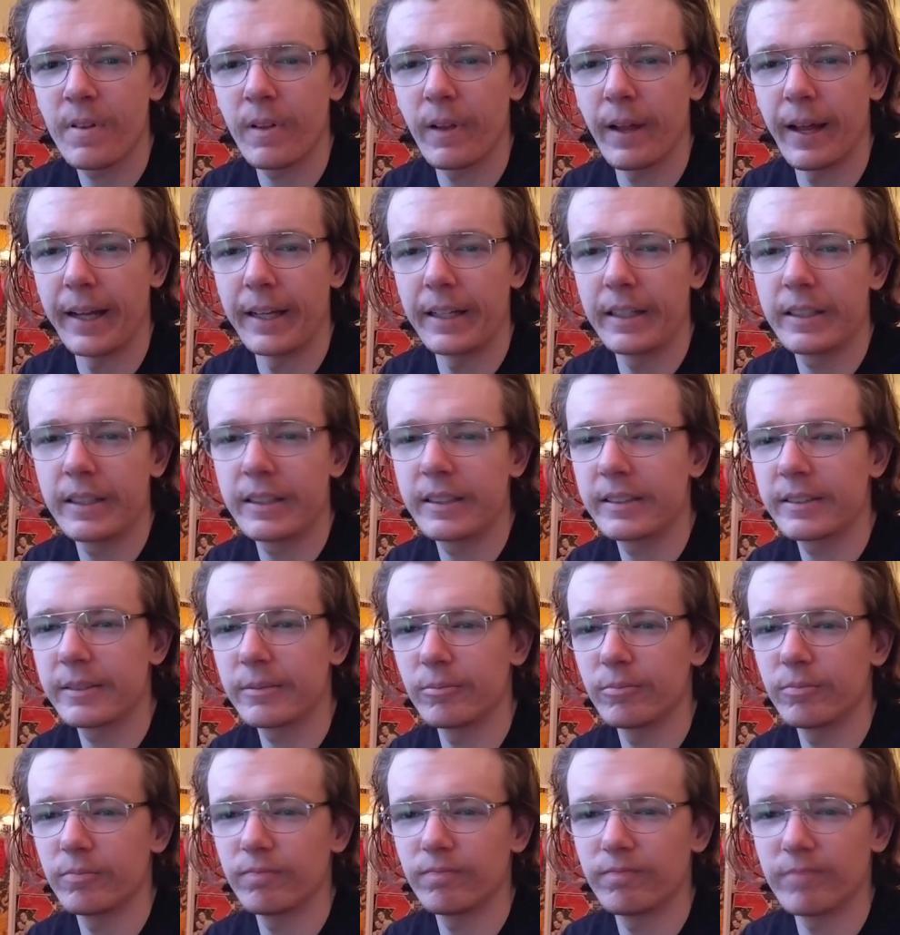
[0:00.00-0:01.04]
Like,
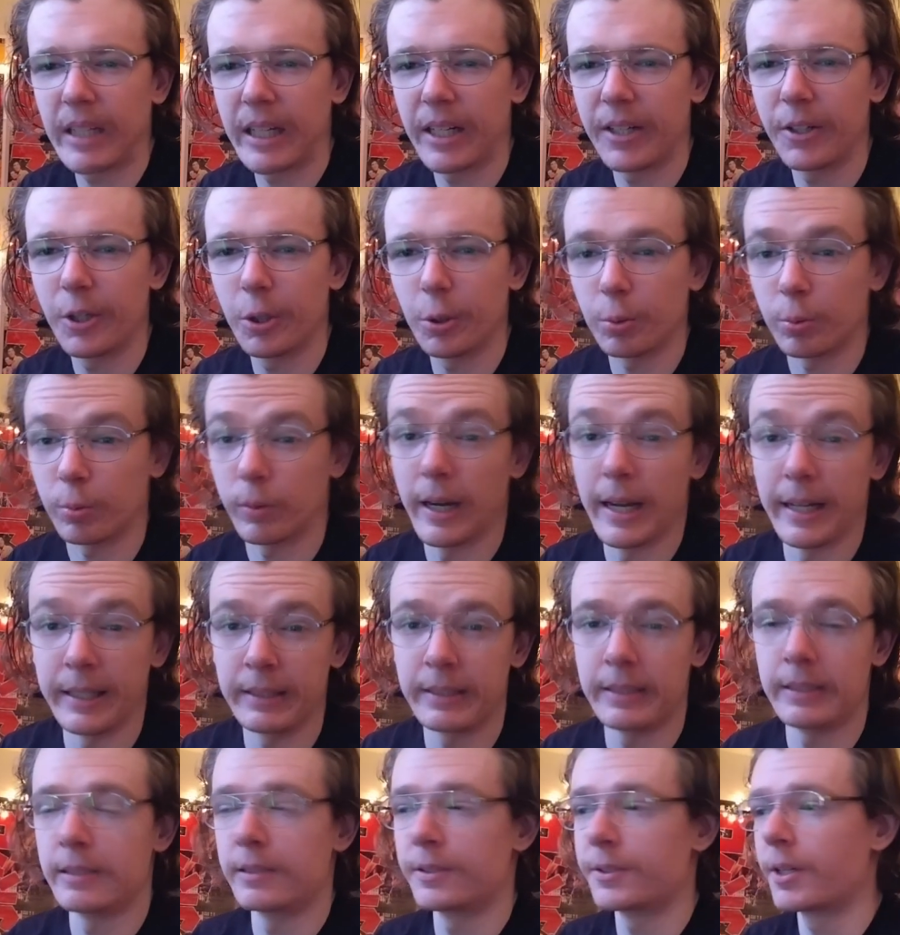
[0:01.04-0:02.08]
I don't know,
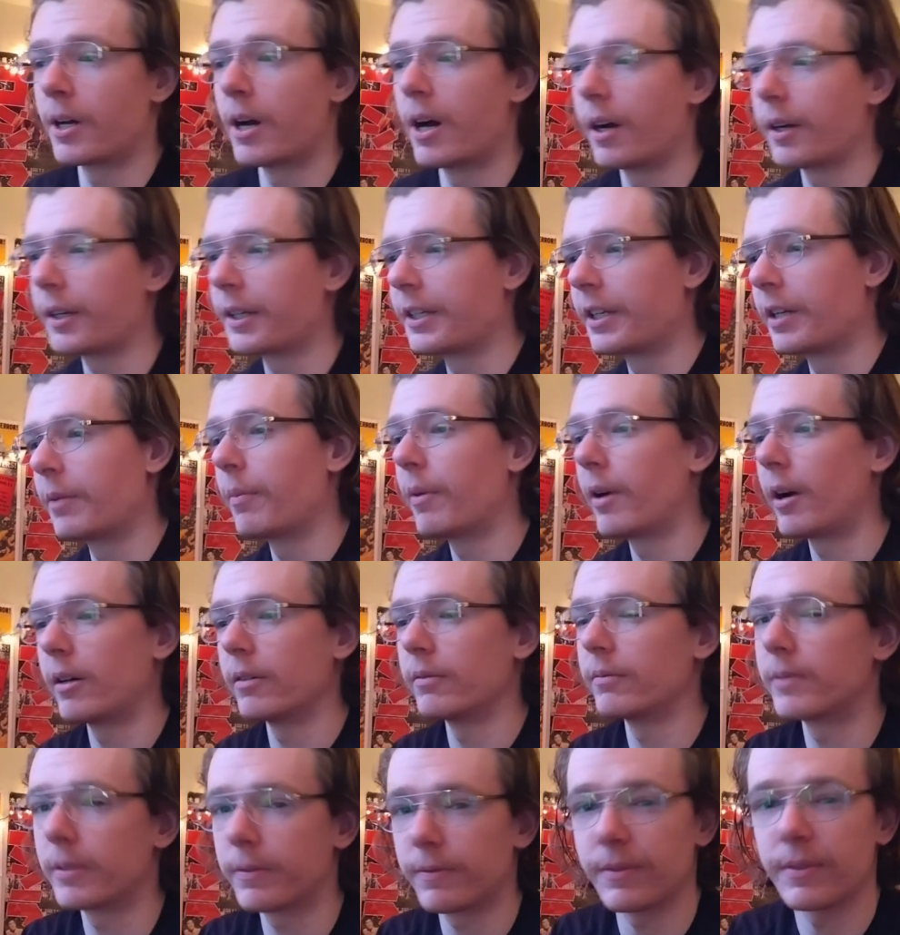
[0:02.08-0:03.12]
ranking, talking
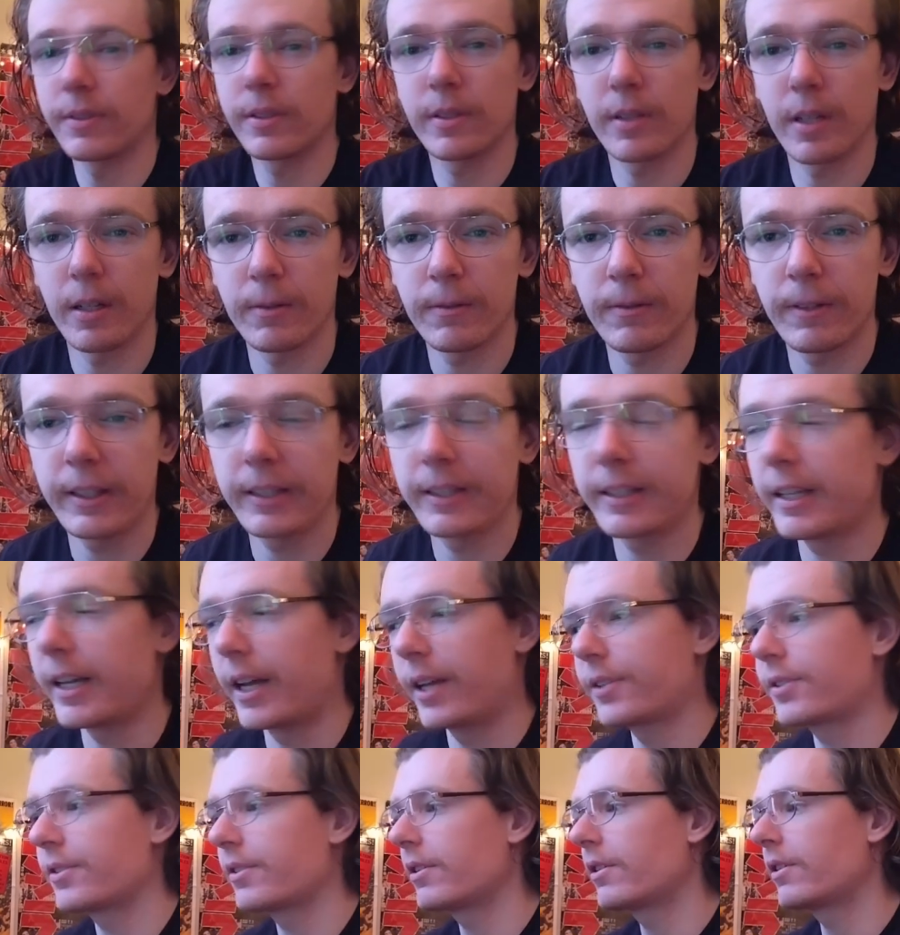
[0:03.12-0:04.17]
about stuff like
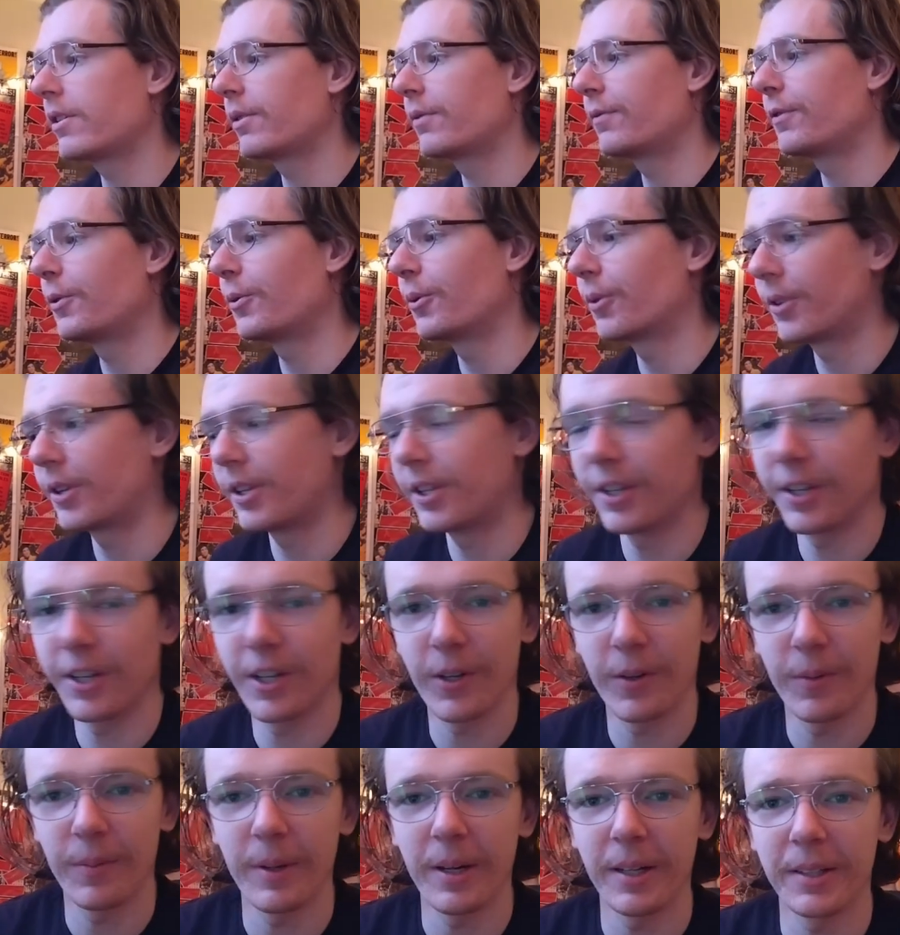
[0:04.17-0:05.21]
that. So if you want to
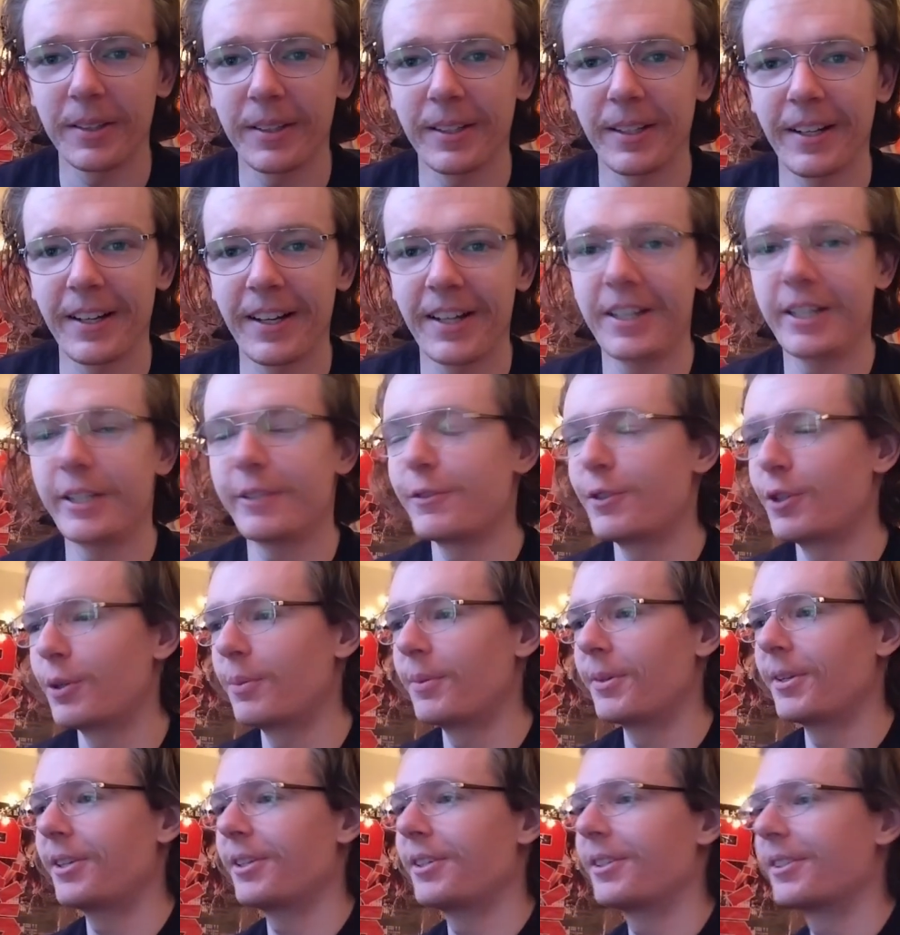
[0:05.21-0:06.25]
hear about that, if you
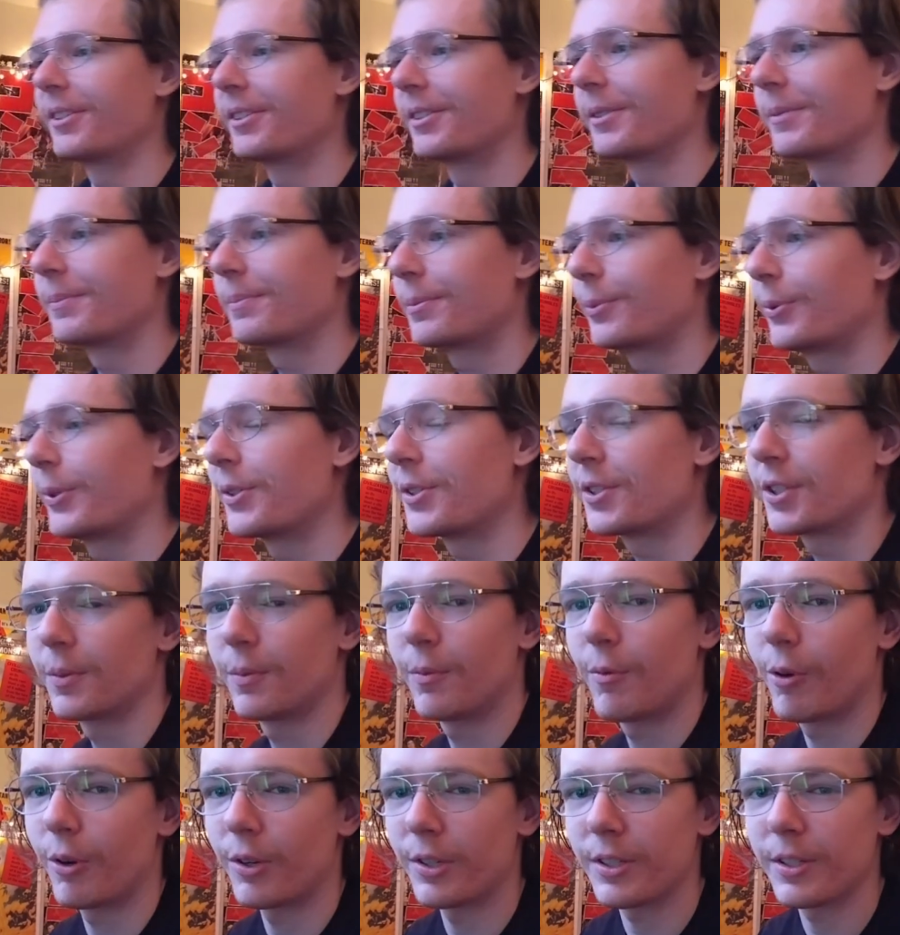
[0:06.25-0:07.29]
want me to list
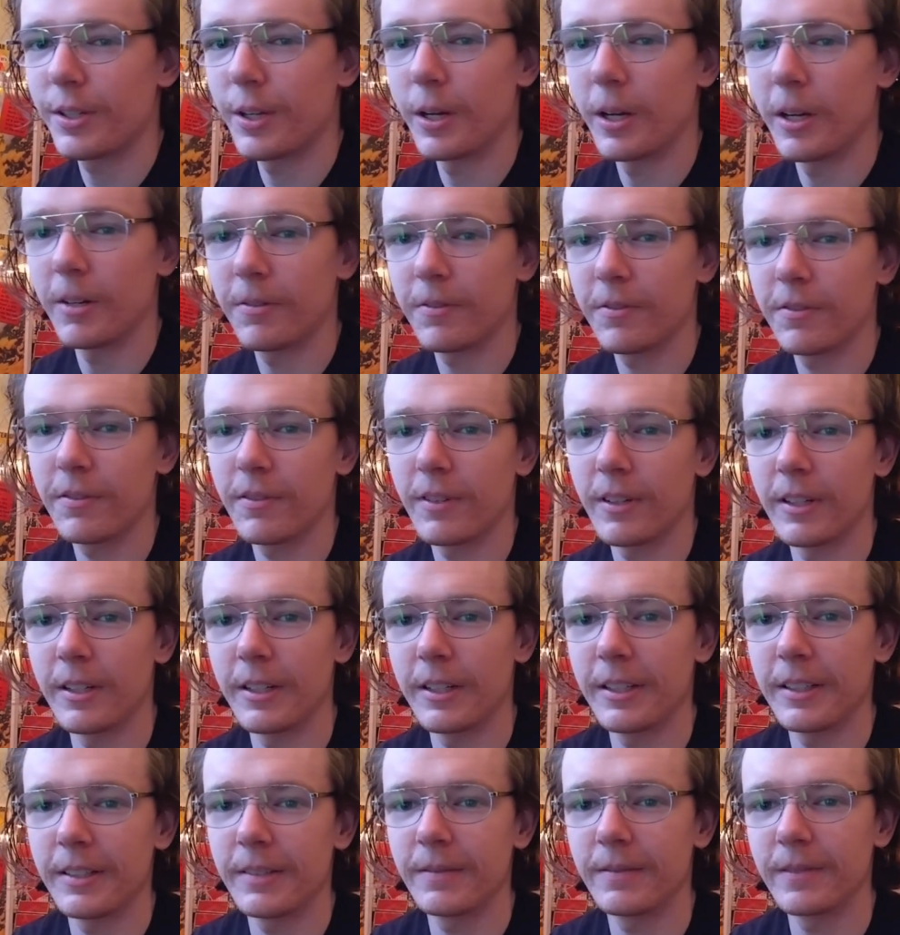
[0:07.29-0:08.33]
some more stuff,
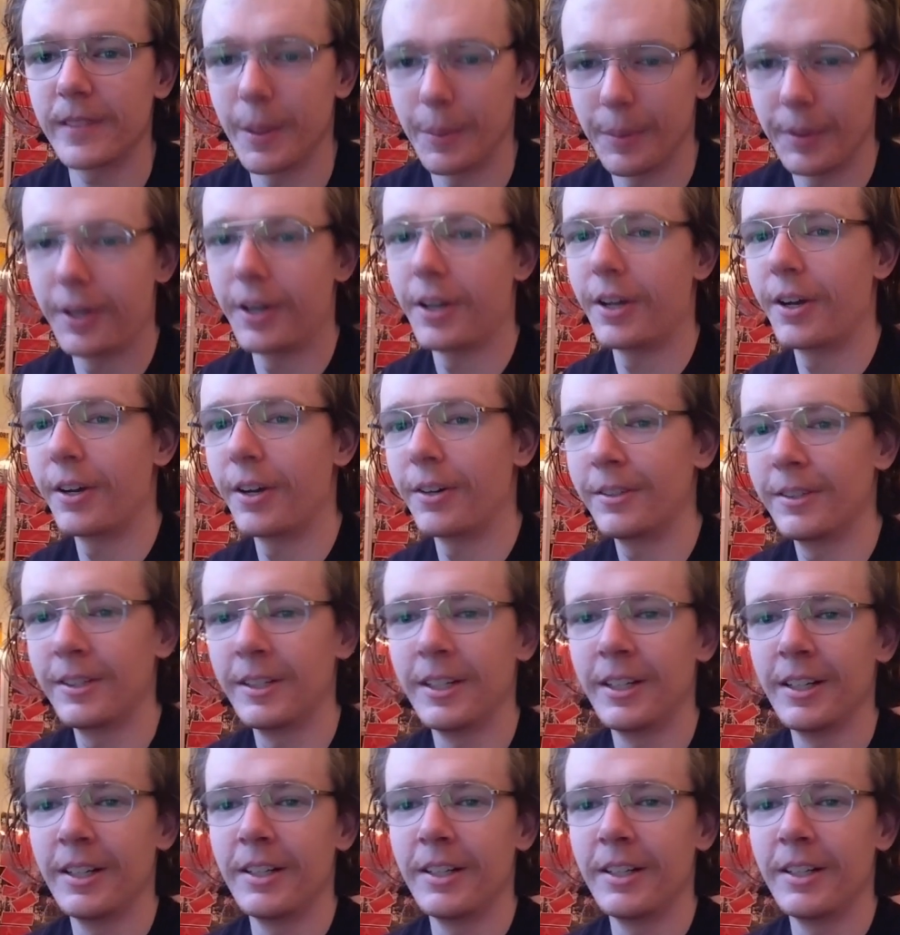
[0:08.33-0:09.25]
let me know.